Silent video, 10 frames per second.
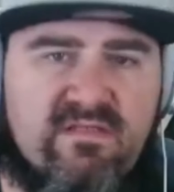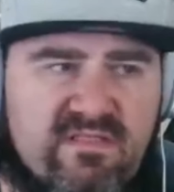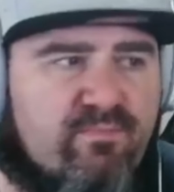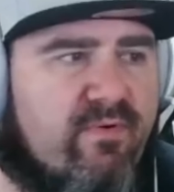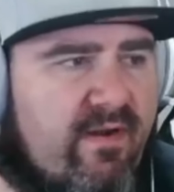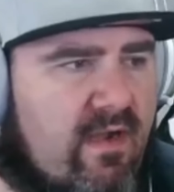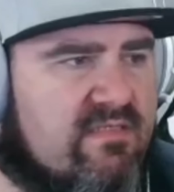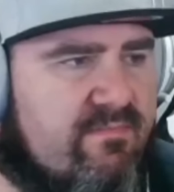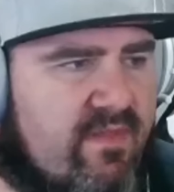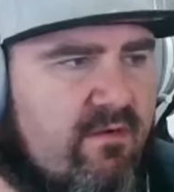Pretty
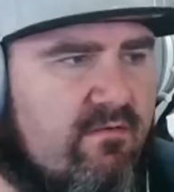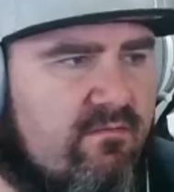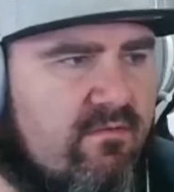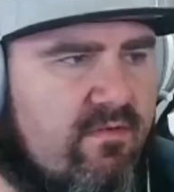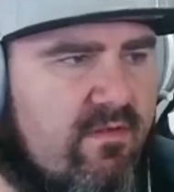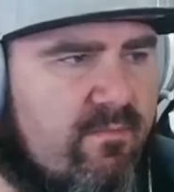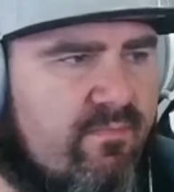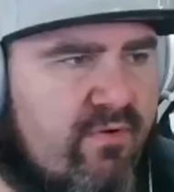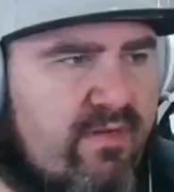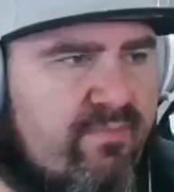awesome though.
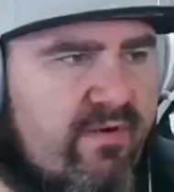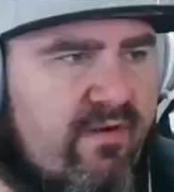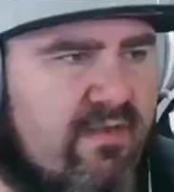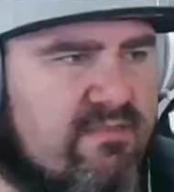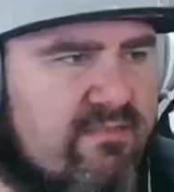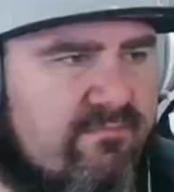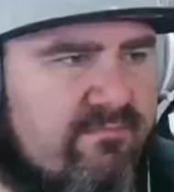Pretty pretty awesome.